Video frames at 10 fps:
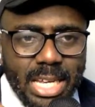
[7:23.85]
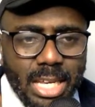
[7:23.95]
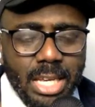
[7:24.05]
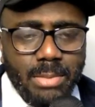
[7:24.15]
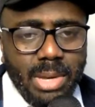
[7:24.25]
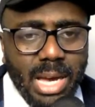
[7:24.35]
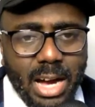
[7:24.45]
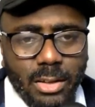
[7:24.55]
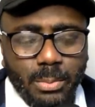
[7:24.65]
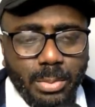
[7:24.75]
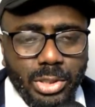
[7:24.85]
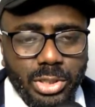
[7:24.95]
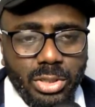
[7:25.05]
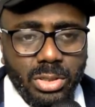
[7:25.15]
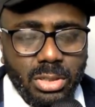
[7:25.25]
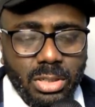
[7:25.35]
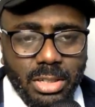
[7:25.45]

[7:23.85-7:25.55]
him out of position